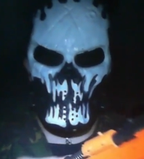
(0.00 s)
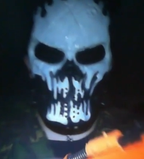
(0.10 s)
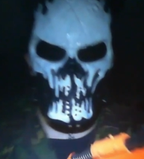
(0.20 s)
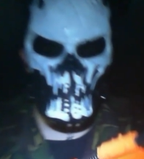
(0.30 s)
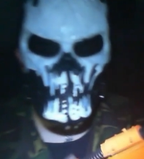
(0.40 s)

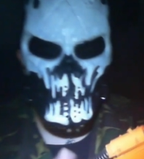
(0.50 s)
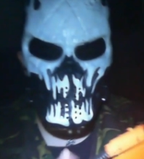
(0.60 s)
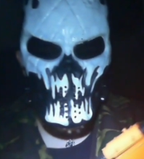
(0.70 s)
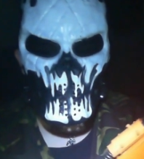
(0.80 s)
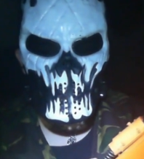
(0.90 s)
but this will
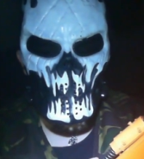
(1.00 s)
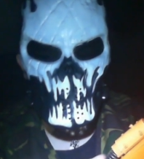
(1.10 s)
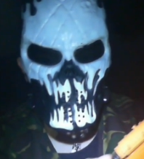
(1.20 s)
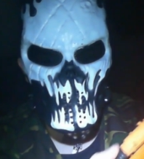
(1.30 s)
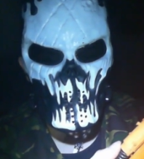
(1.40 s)
make it a bit more
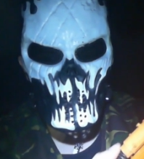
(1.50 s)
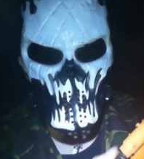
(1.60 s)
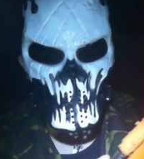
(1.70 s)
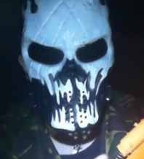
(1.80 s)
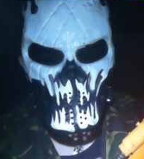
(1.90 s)
powerful because
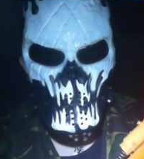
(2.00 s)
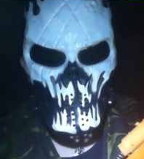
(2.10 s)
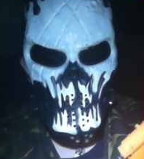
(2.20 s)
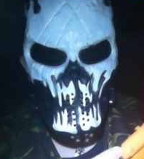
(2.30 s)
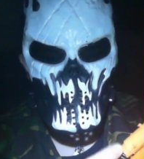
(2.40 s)
it'll
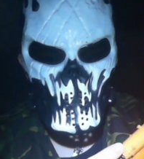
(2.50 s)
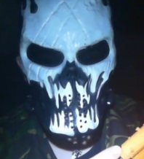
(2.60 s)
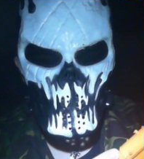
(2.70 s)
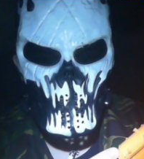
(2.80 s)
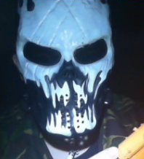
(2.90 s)
shoot